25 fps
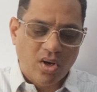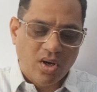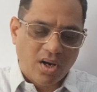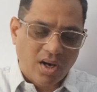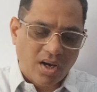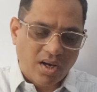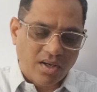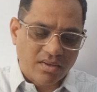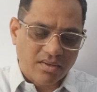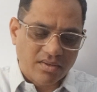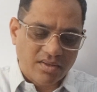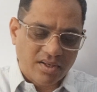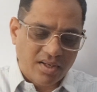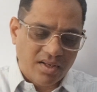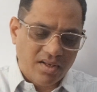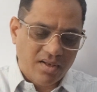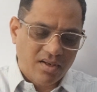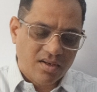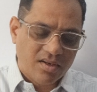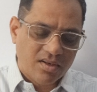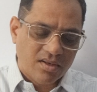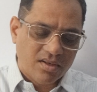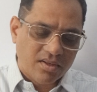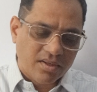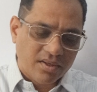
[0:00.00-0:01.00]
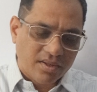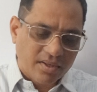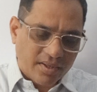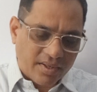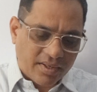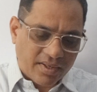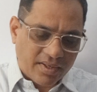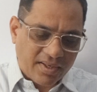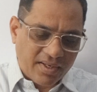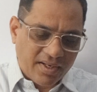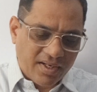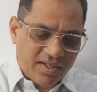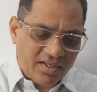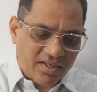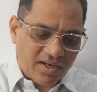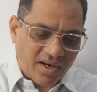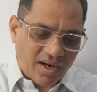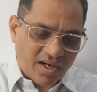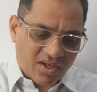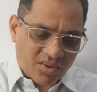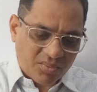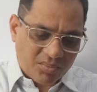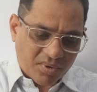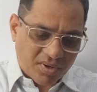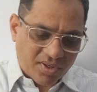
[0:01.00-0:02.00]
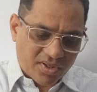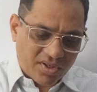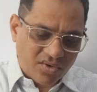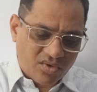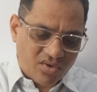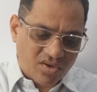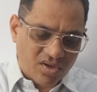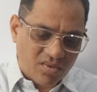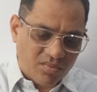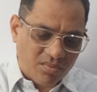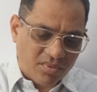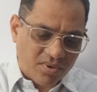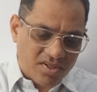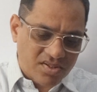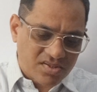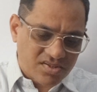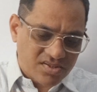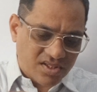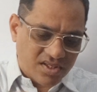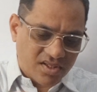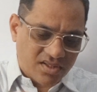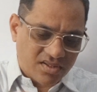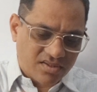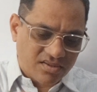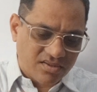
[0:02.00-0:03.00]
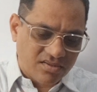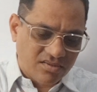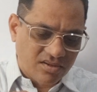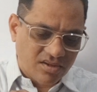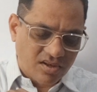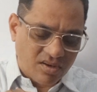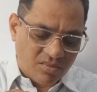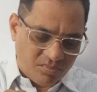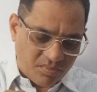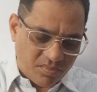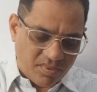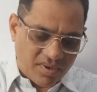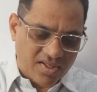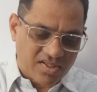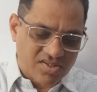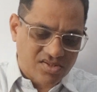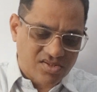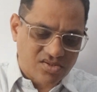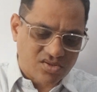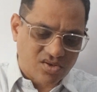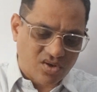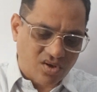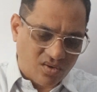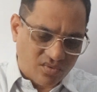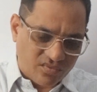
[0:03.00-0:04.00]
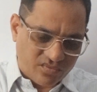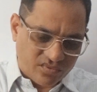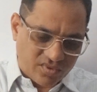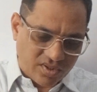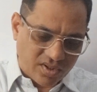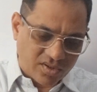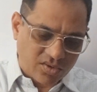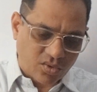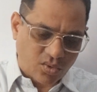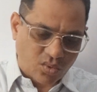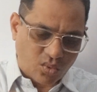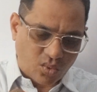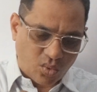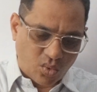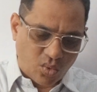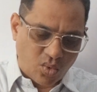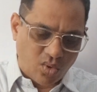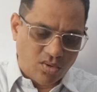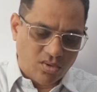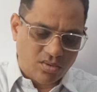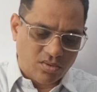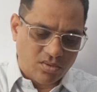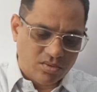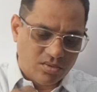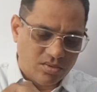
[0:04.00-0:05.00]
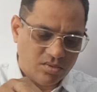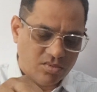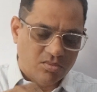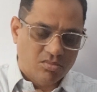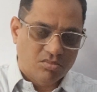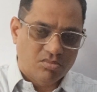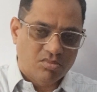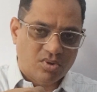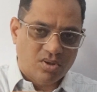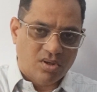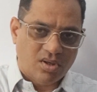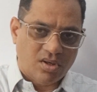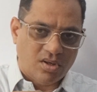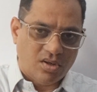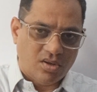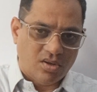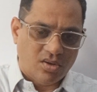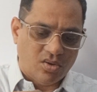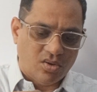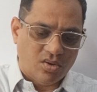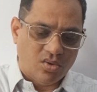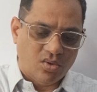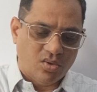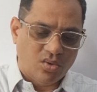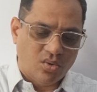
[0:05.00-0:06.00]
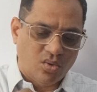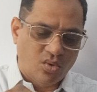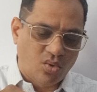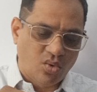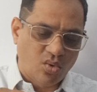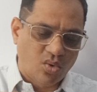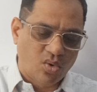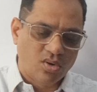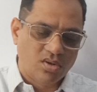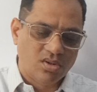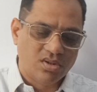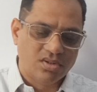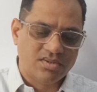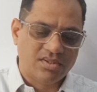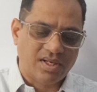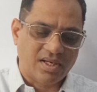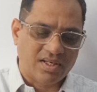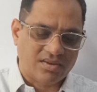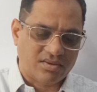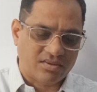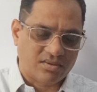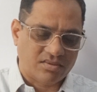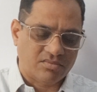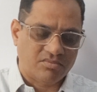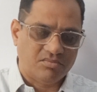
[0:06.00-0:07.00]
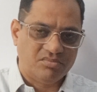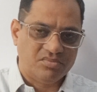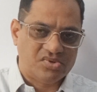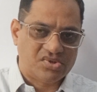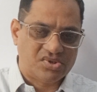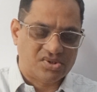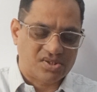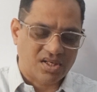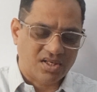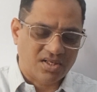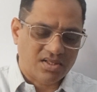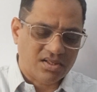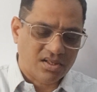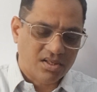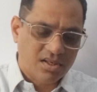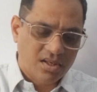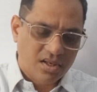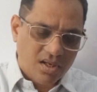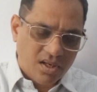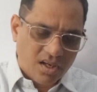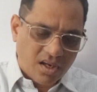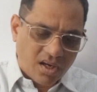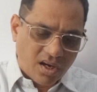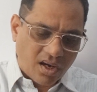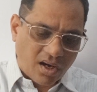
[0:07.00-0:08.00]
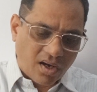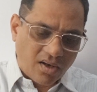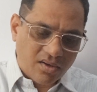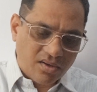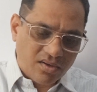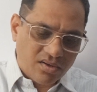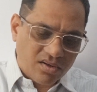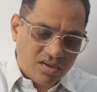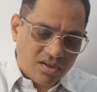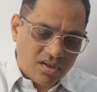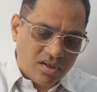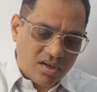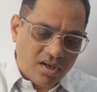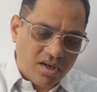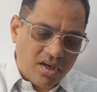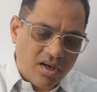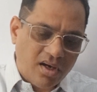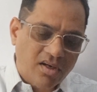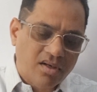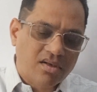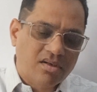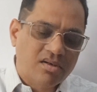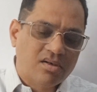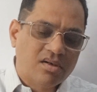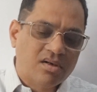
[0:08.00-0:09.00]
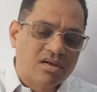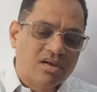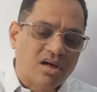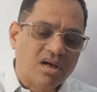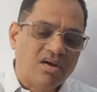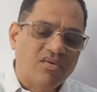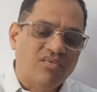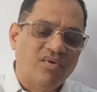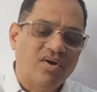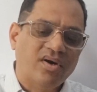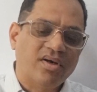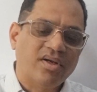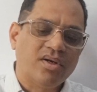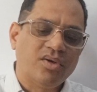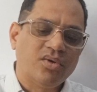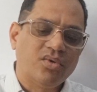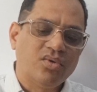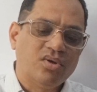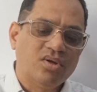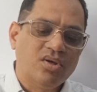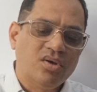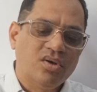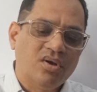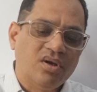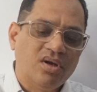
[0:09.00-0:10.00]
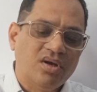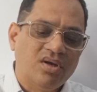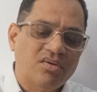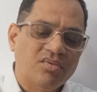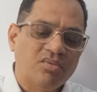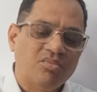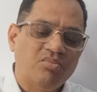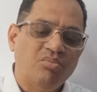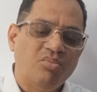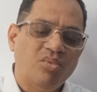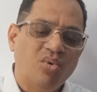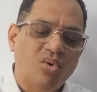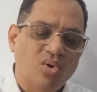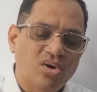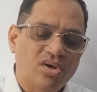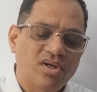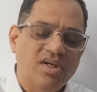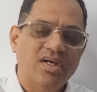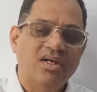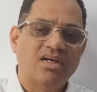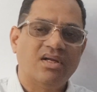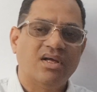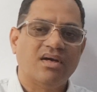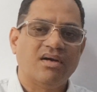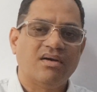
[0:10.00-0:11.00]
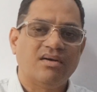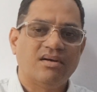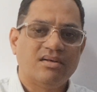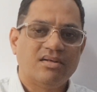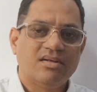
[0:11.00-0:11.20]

and they heat at a particular place and place of that whole gold, that chunk, and it convert into, it mold it,